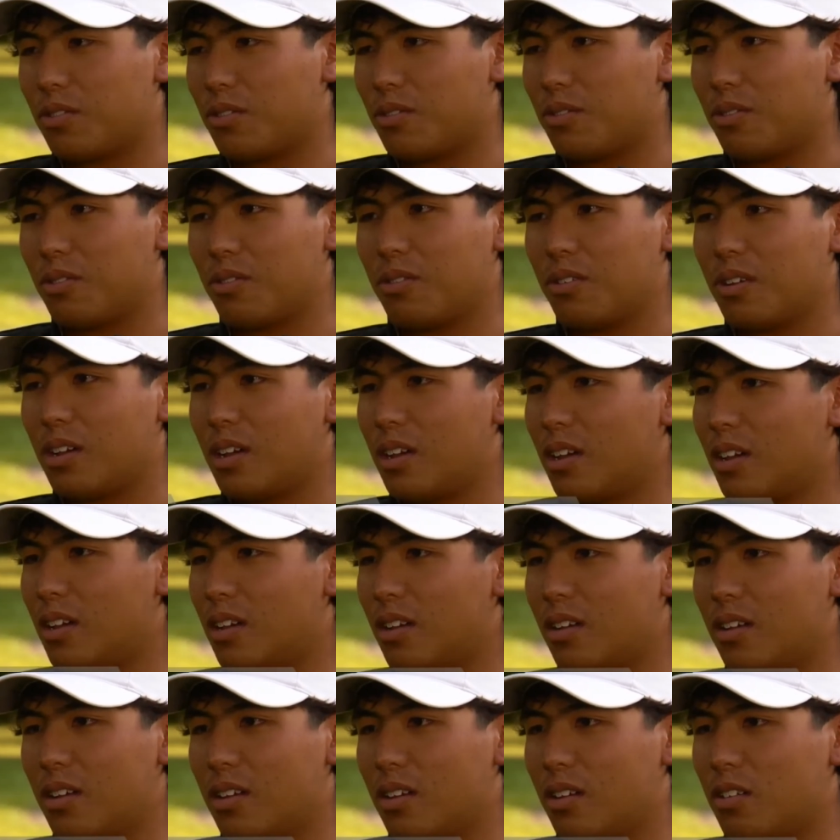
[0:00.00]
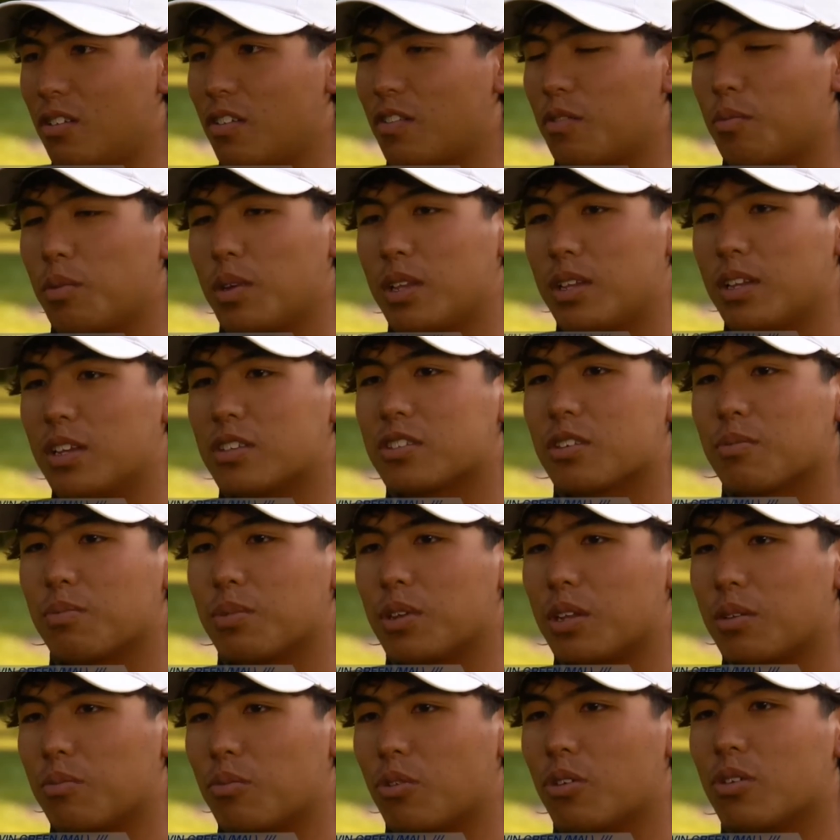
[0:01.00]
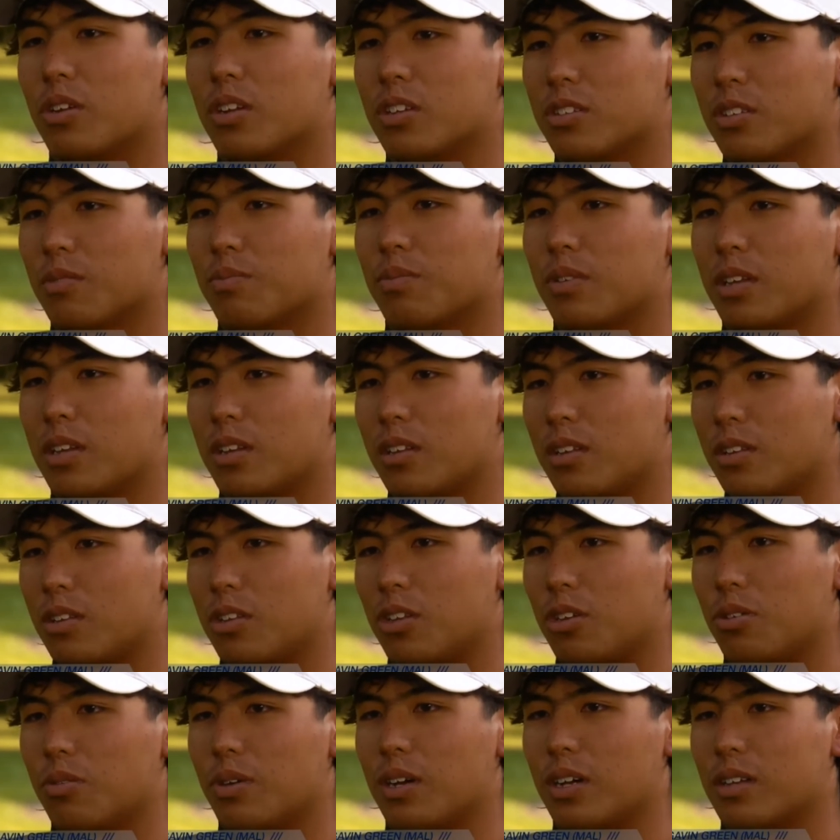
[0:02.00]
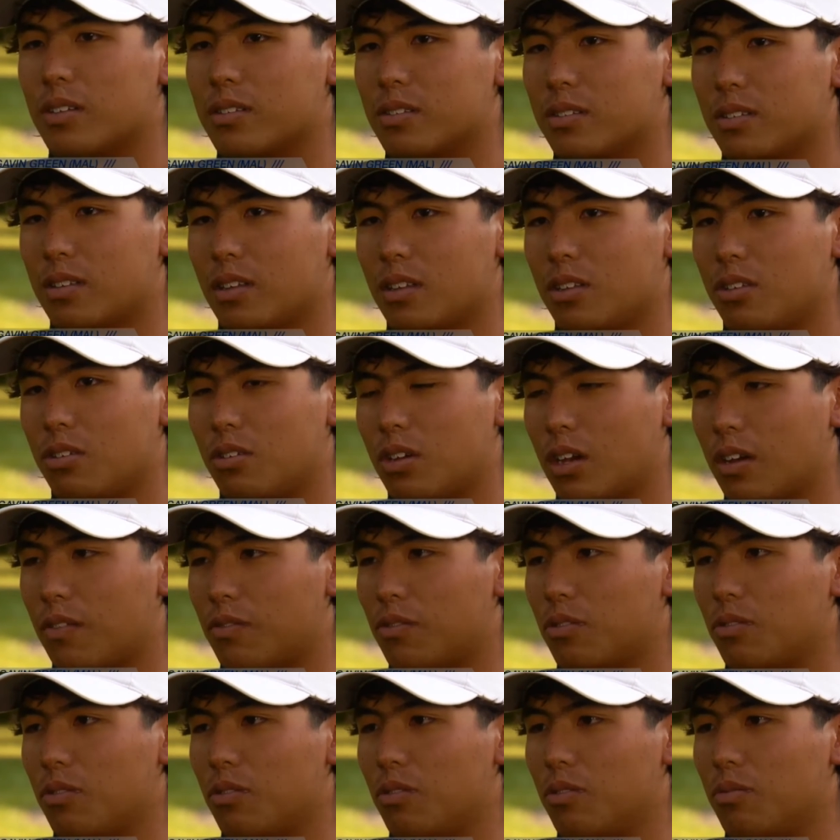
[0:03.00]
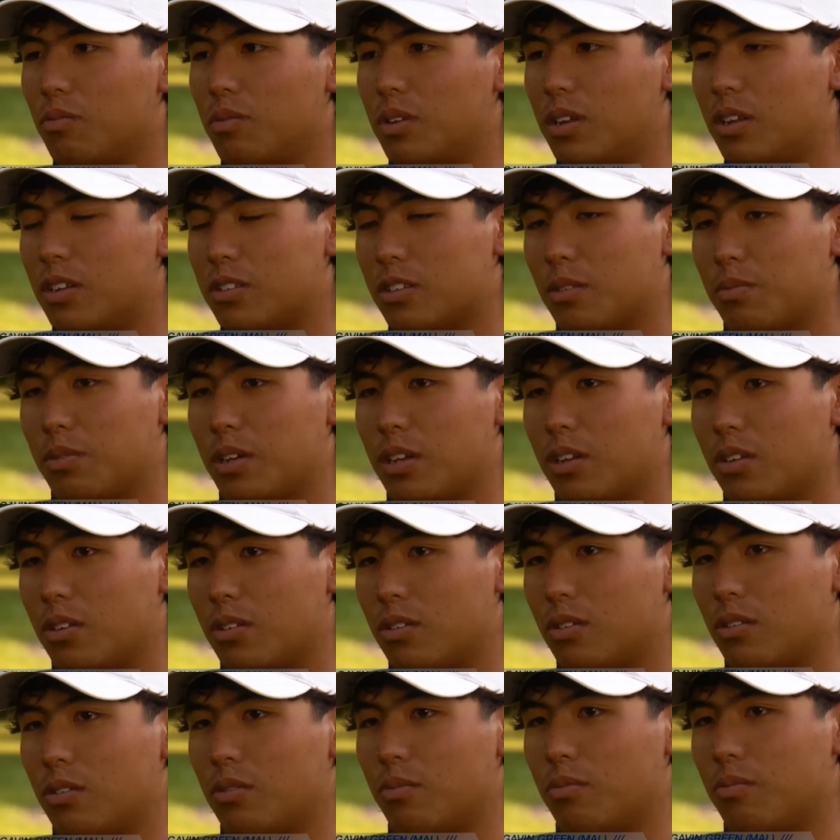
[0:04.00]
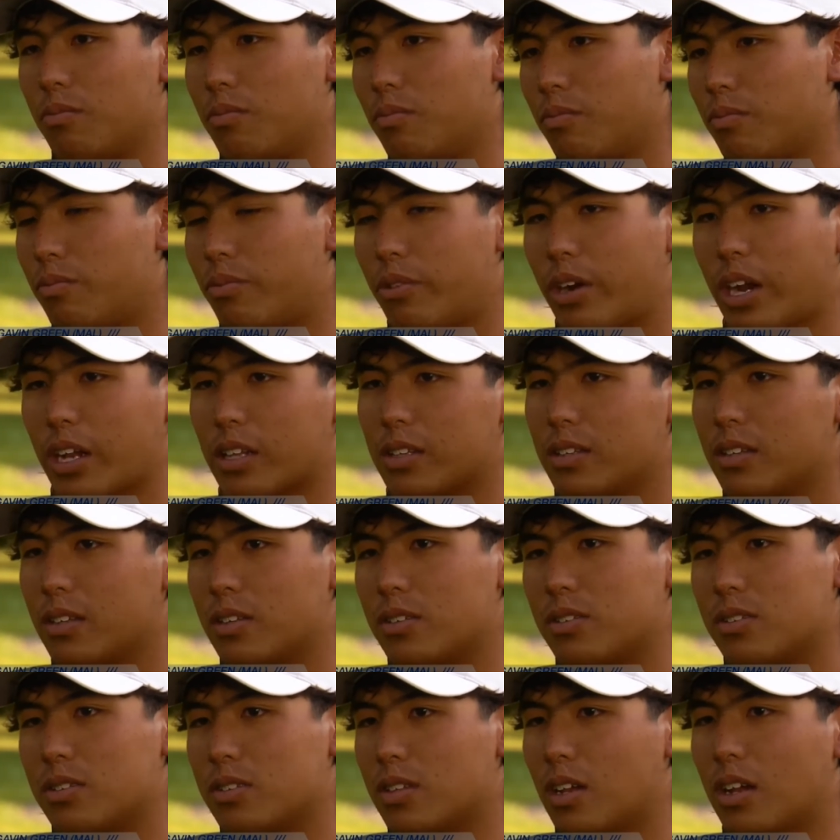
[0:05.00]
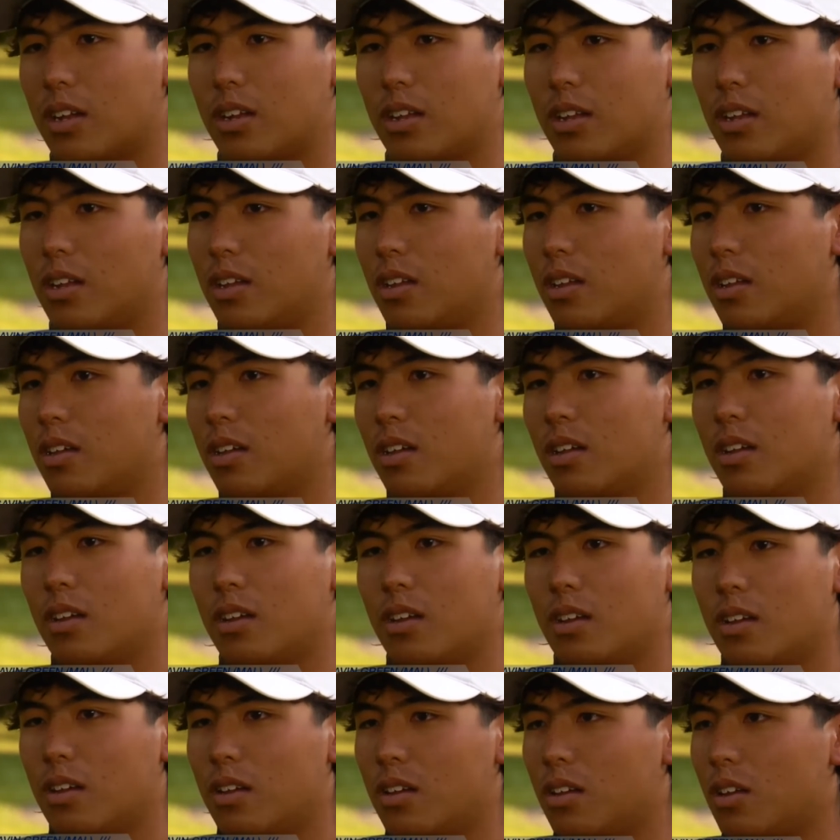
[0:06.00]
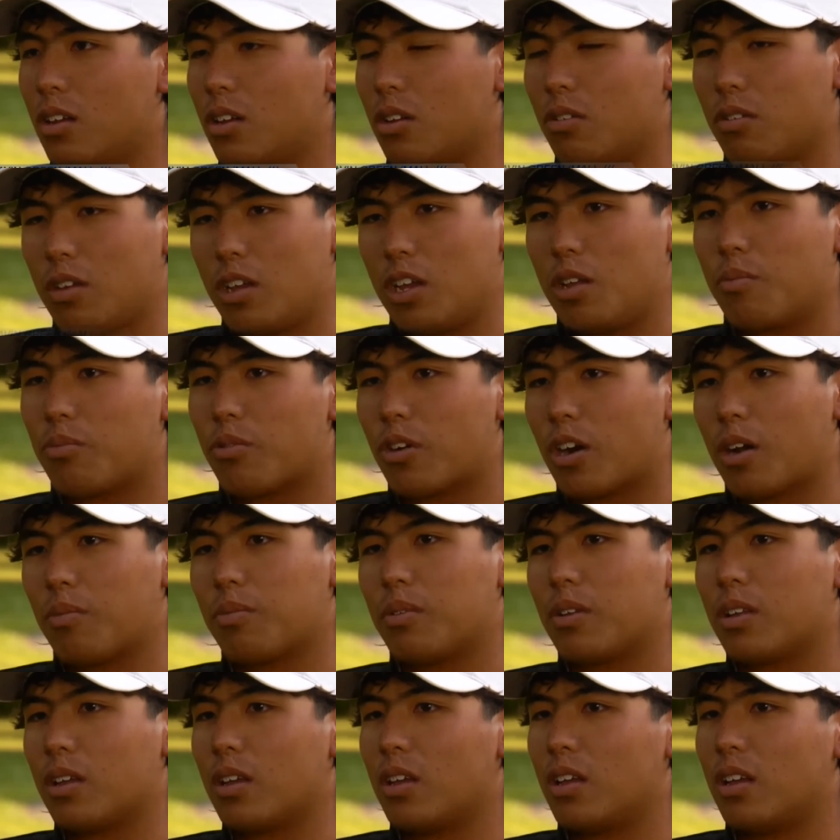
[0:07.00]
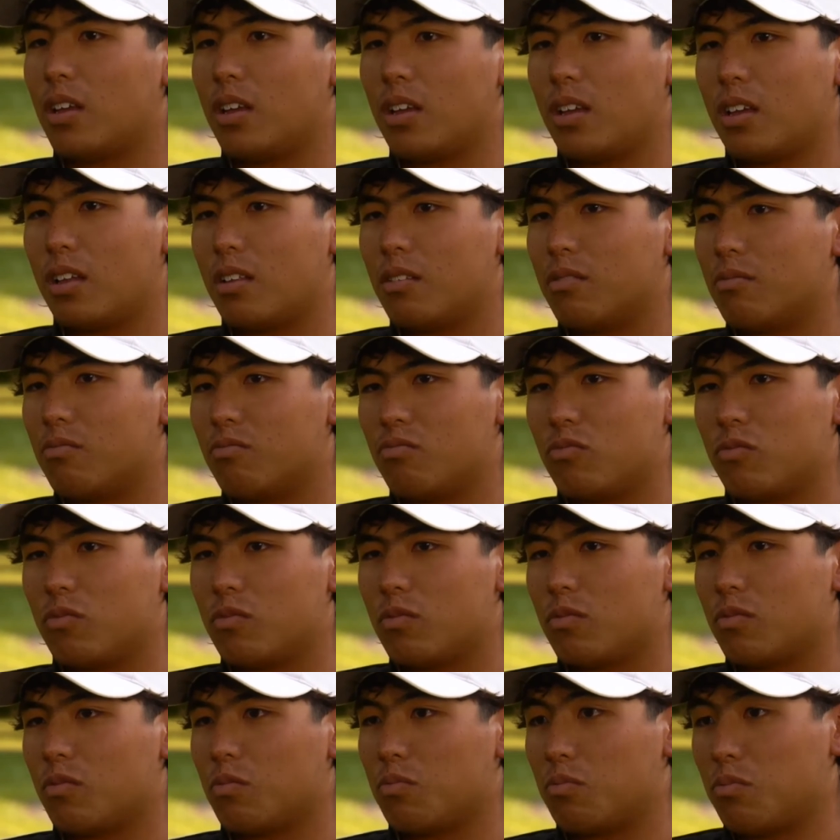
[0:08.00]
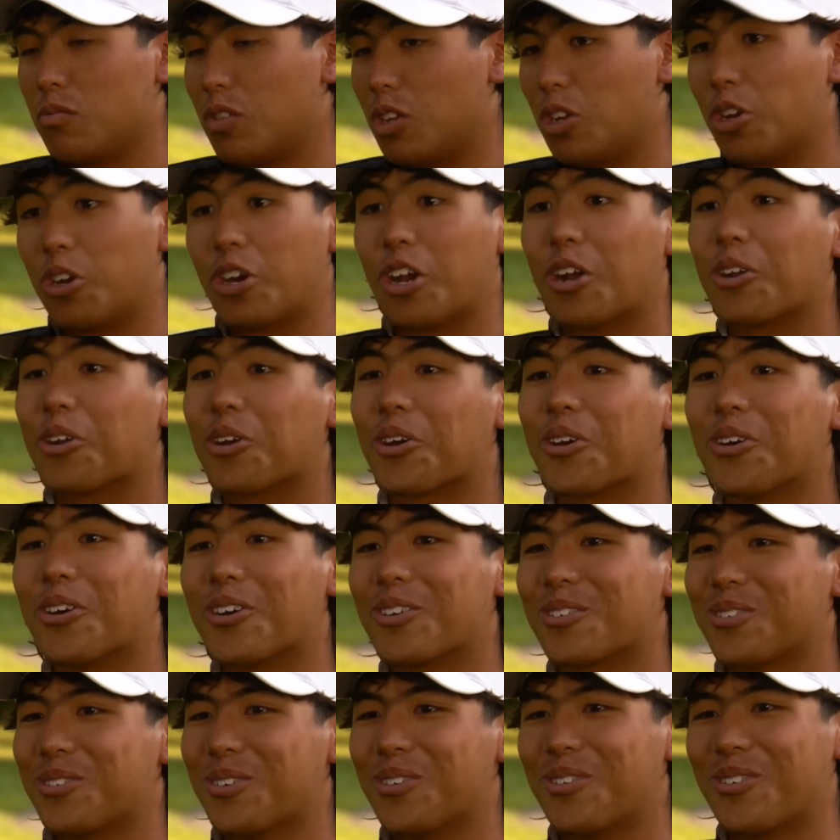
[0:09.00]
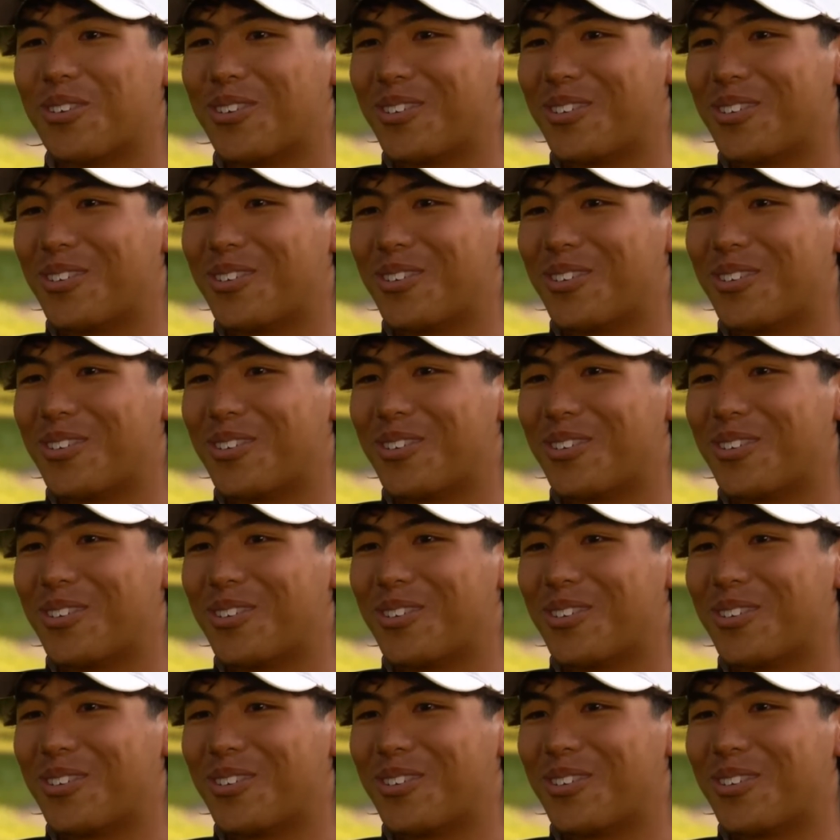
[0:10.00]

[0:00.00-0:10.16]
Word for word: to you have to be disciplined, more disciplined in the U.S. and you have to be disciplined to practice, study, you know, eat properly, and learn how to cook too.